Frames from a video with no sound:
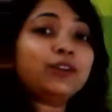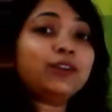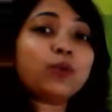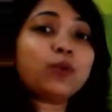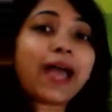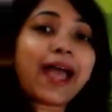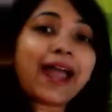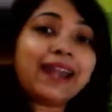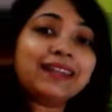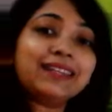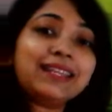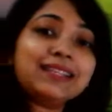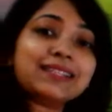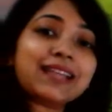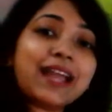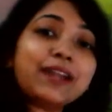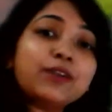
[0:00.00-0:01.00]
to add
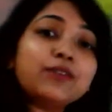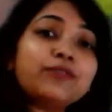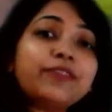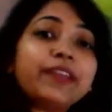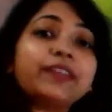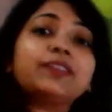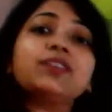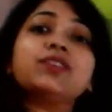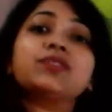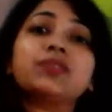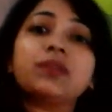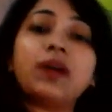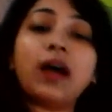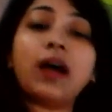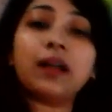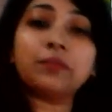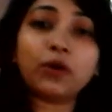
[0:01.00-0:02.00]
these kind of vectors
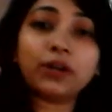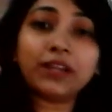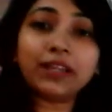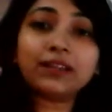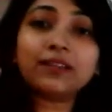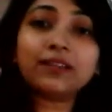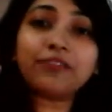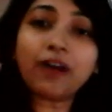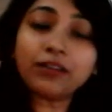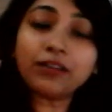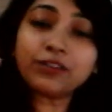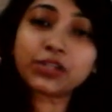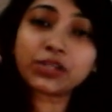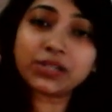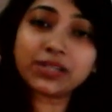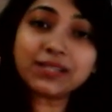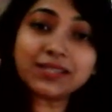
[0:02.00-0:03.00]
or harmonic
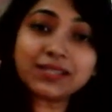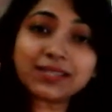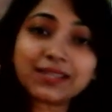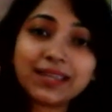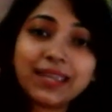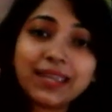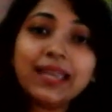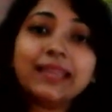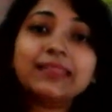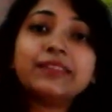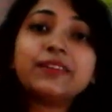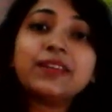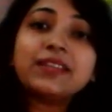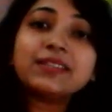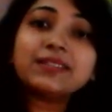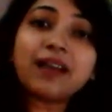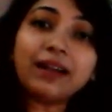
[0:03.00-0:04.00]
functions, the
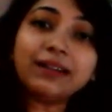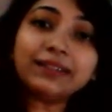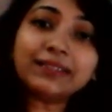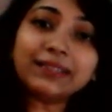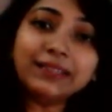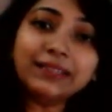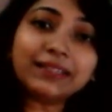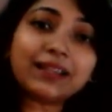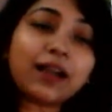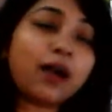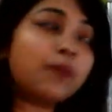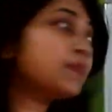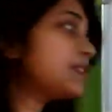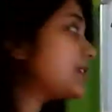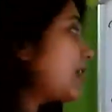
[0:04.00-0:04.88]
resultant comes